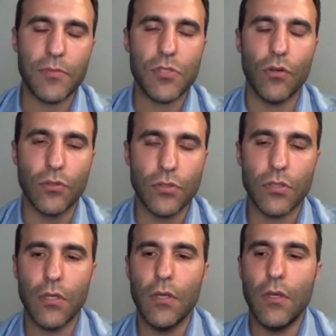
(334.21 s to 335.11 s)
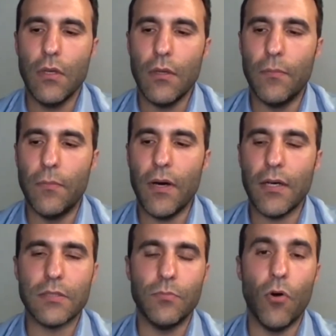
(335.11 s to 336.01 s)
zones.
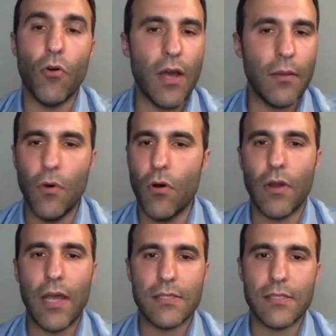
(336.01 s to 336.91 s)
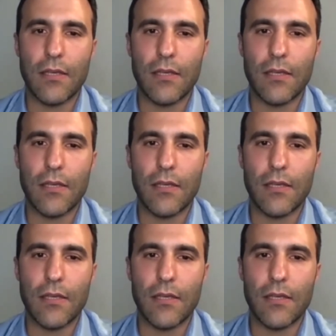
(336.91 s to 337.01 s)
But more and more, as